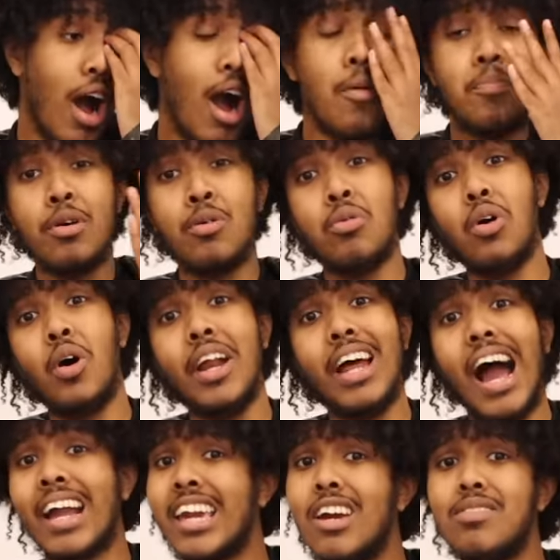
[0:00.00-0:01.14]
I'll be real with it.
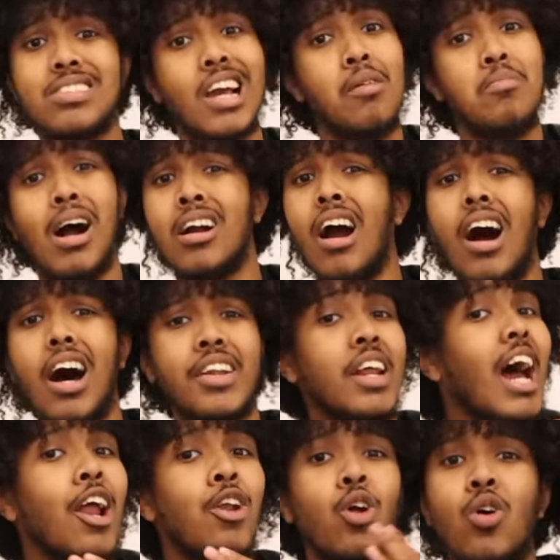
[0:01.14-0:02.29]
I gave this guy my card and
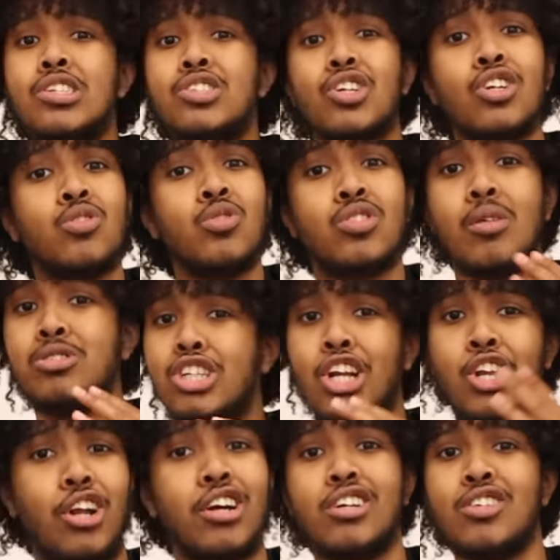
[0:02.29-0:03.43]
I know he's gonna do some
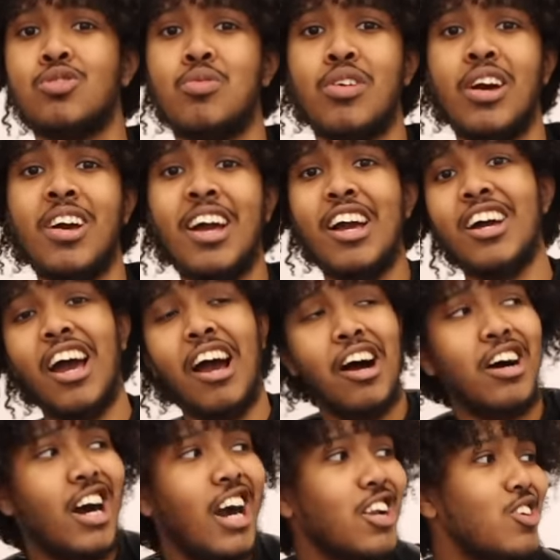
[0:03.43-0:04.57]
shenanigans with it.
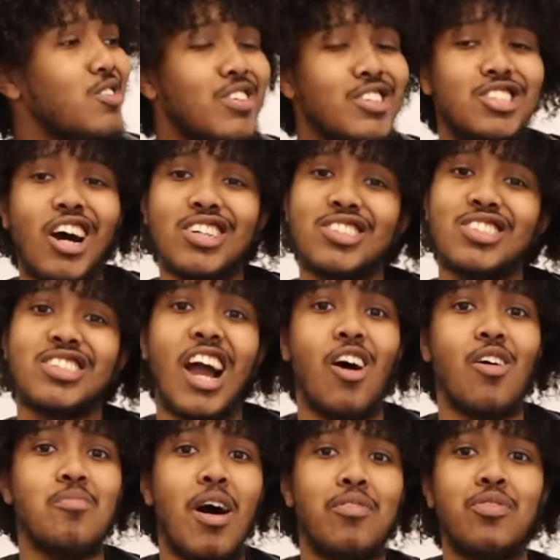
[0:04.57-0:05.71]
I don't even trust this guy
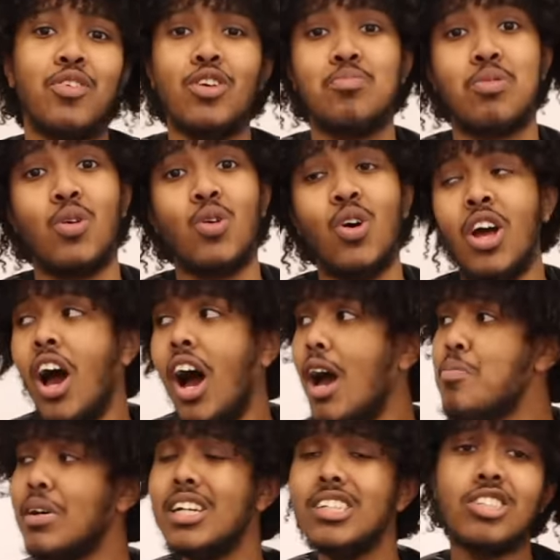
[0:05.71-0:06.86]
on my feet, bro. Right,
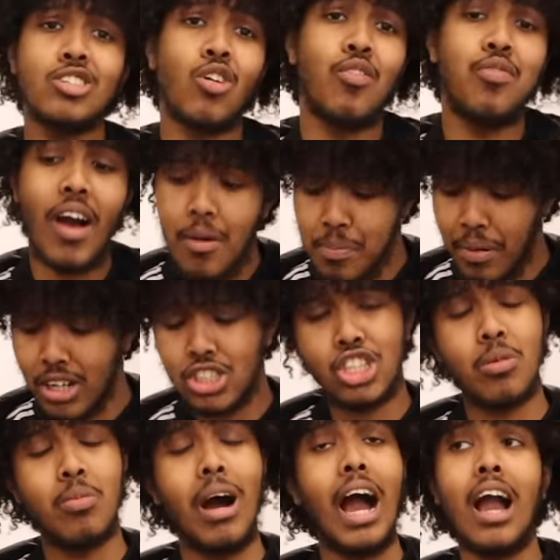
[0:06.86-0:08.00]
but listen though, £5
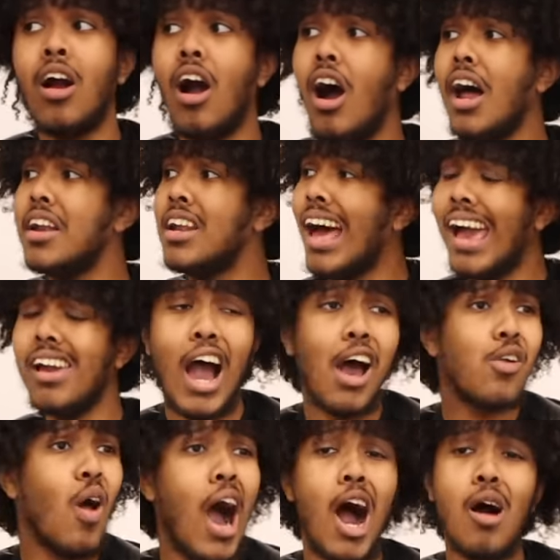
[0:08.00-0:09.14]
trip, I can't lie. I don't
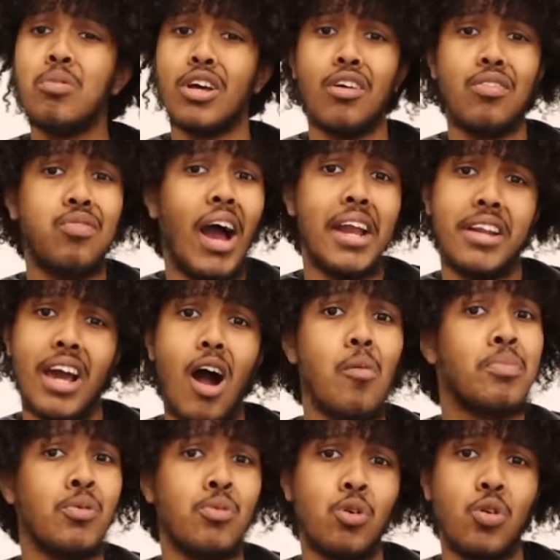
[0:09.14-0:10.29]
know how I'm gonna find it, I'll
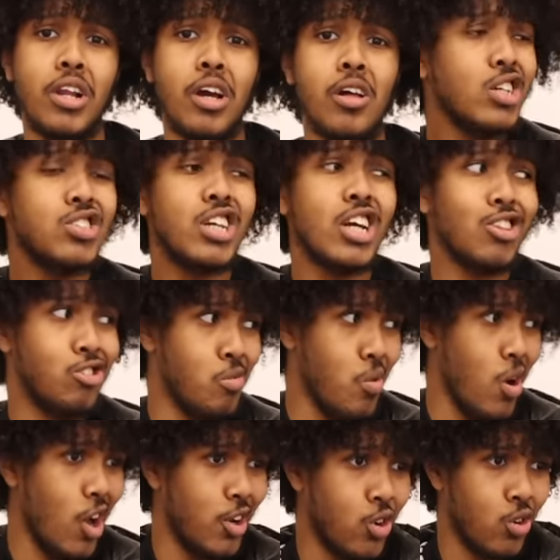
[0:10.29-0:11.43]
be real with it. Let's get to
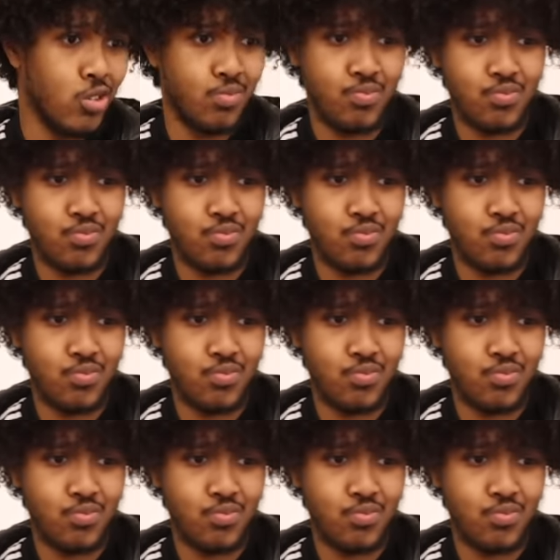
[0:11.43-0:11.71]
work though.